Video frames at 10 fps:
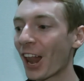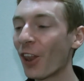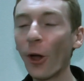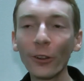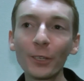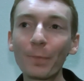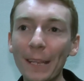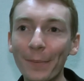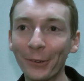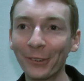Lots of
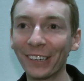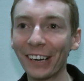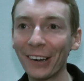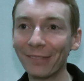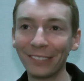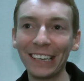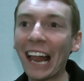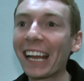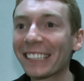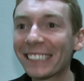people
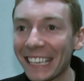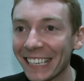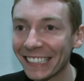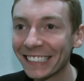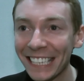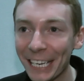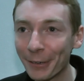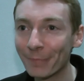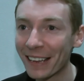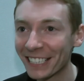like sending
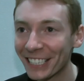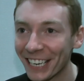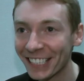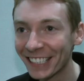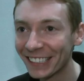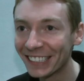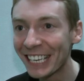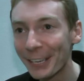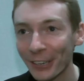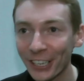secret messages and
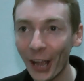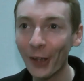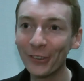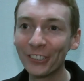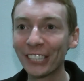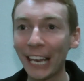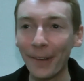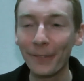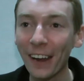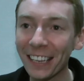secret codes to their
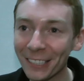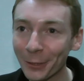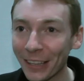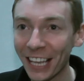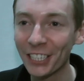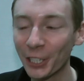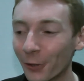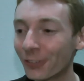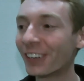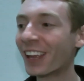friends when they're
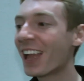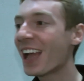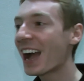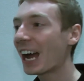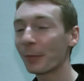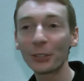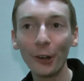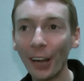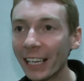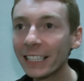children. And I'm
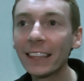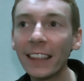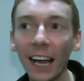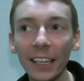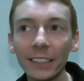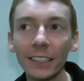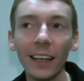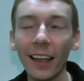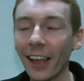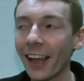sure I did that
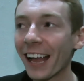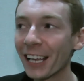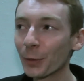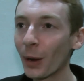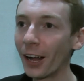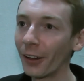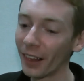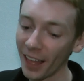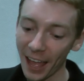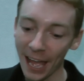as well.
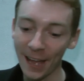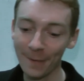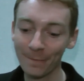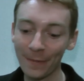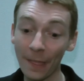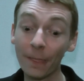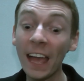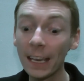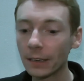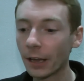
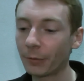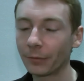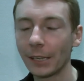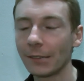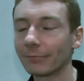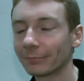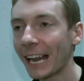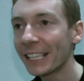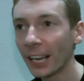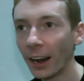In
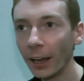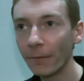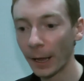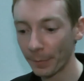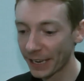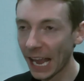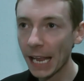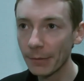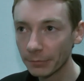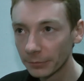later life, I
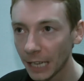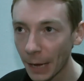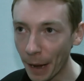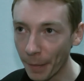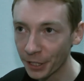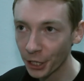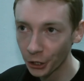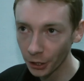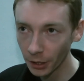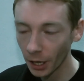became a
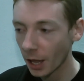mathematician.